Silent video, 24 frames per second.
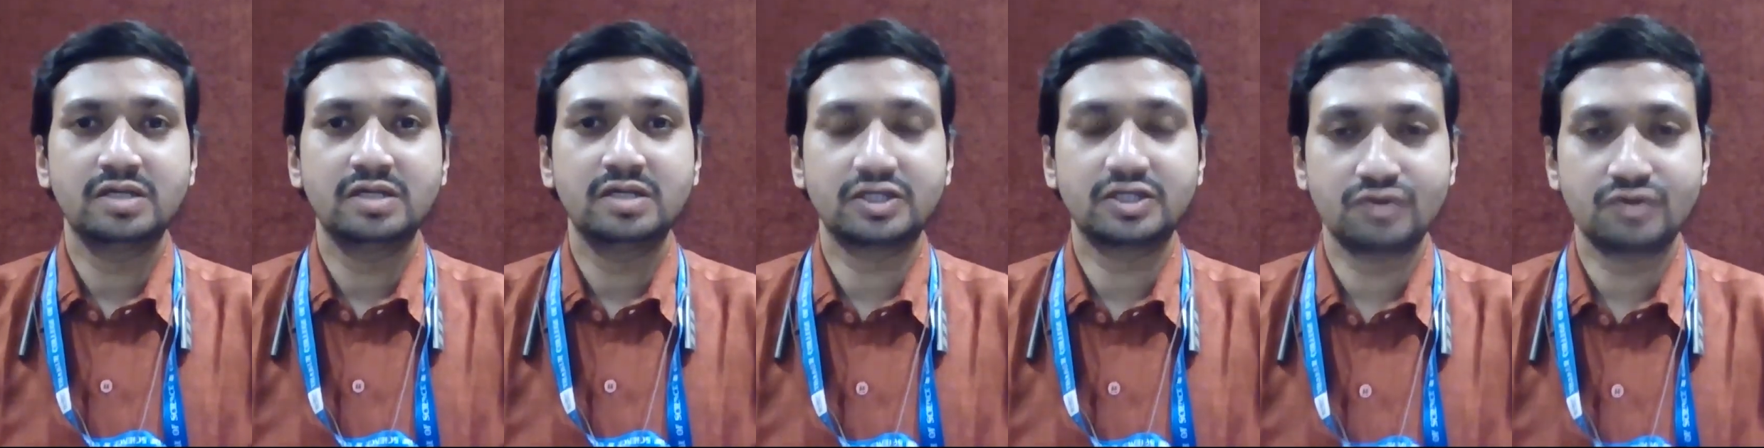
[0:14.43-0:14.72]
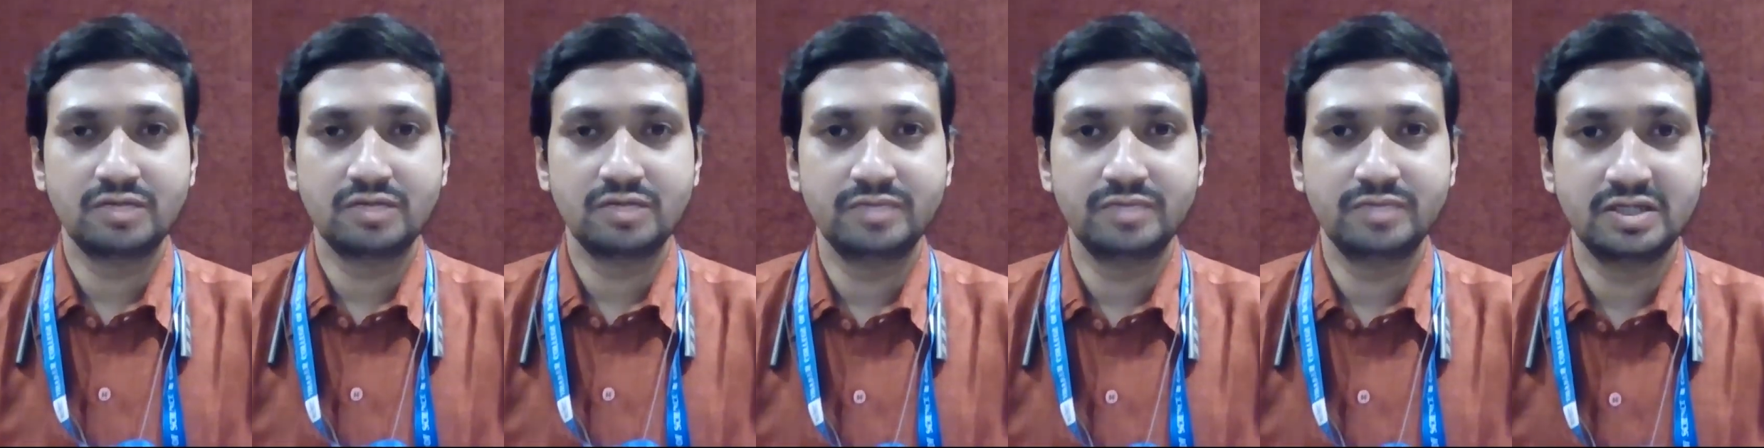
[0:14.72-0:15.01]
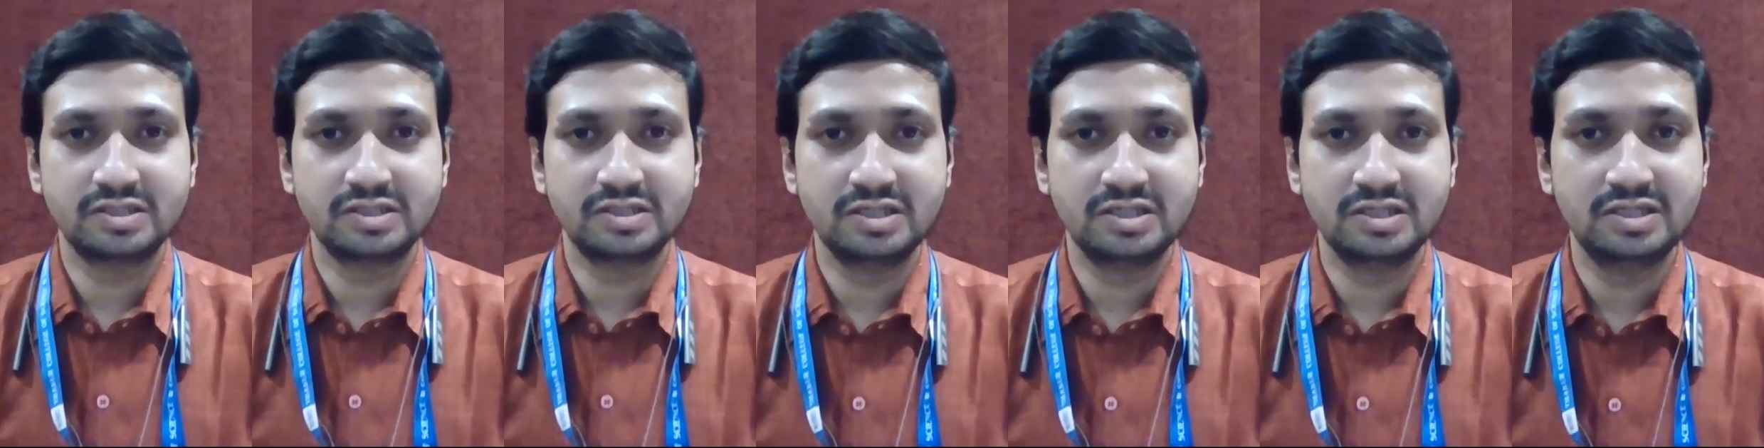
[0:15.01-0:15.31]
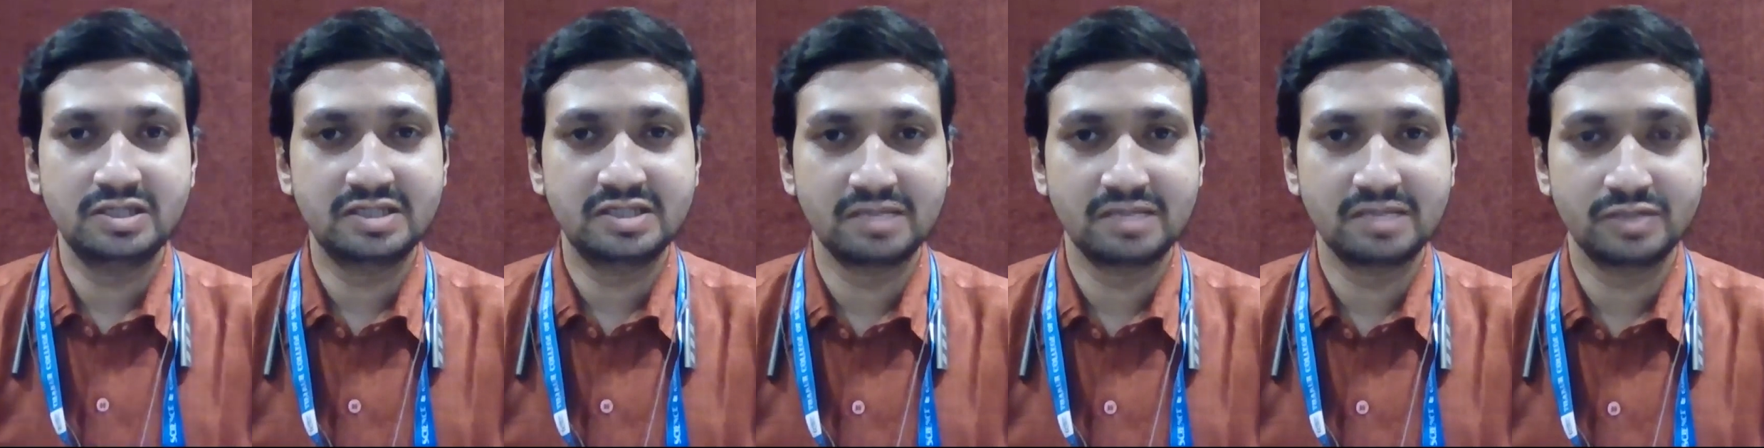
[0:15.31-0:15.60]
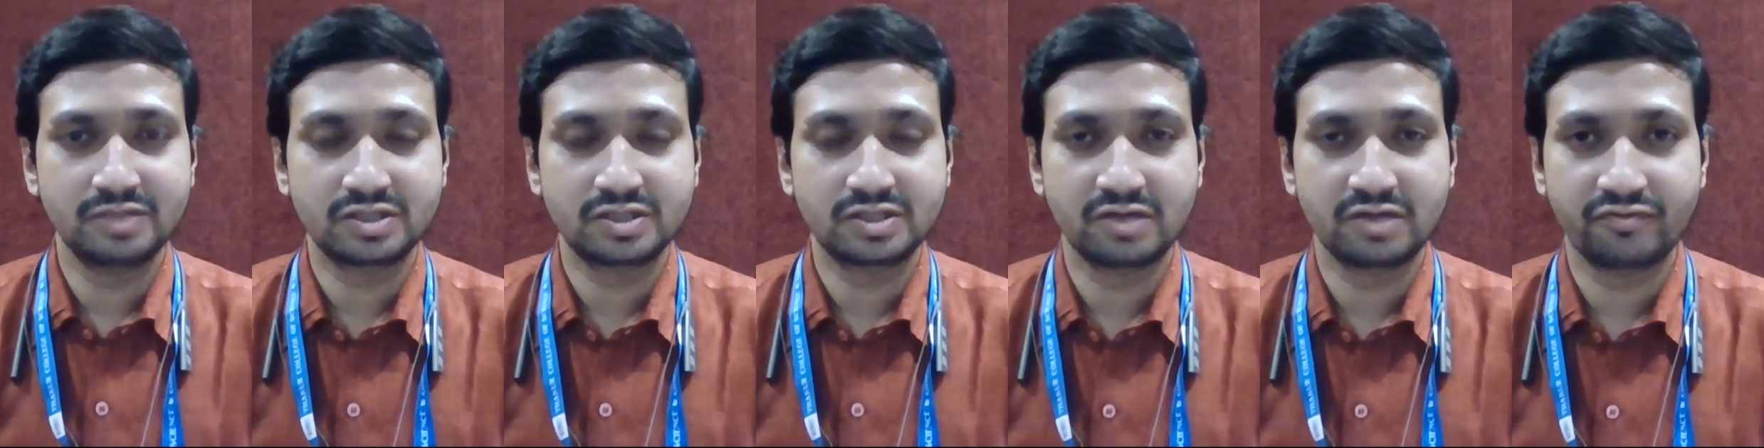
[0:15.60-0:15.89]
SYBSc
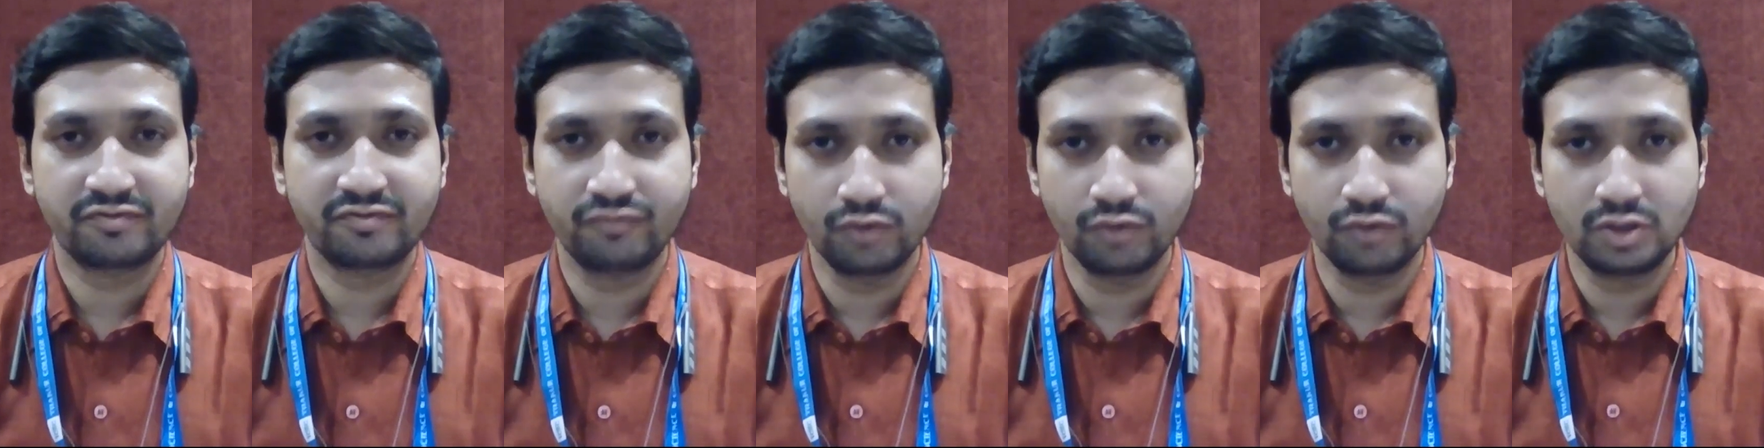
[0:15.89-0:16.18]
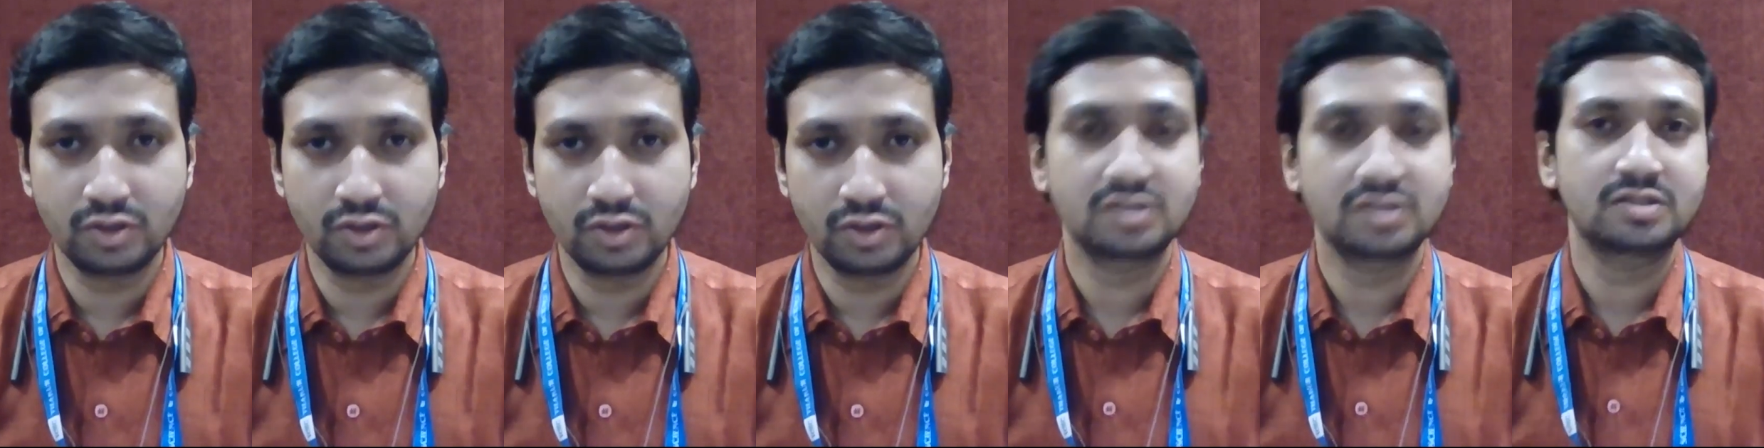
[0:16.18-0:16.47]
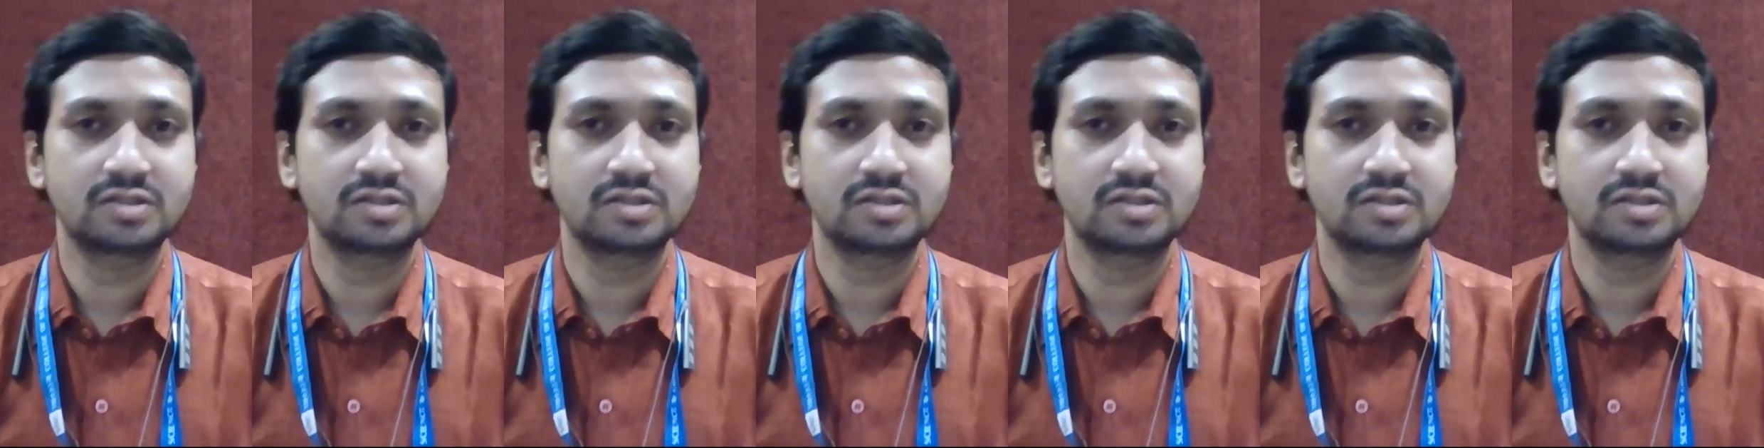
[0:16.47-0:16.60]
semester 4